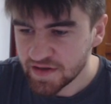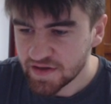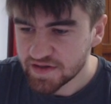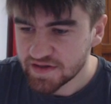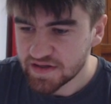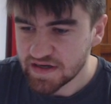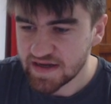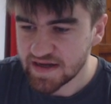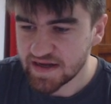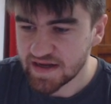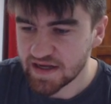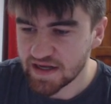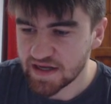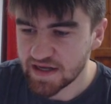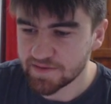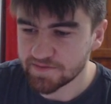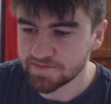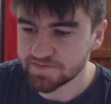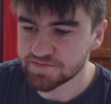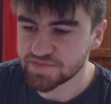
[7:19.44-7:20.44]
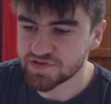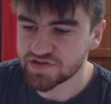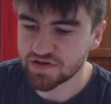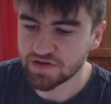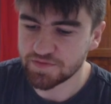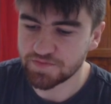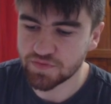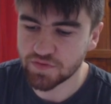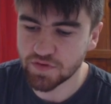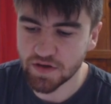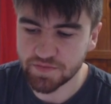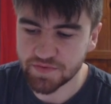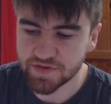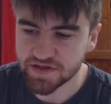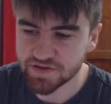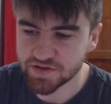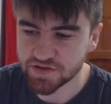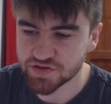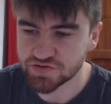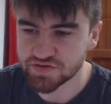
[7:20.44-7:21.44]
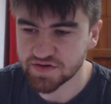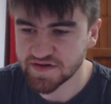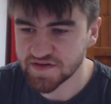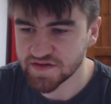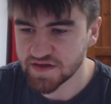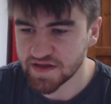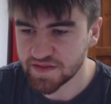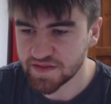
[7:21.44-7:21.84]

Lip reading: So I probably could have traded other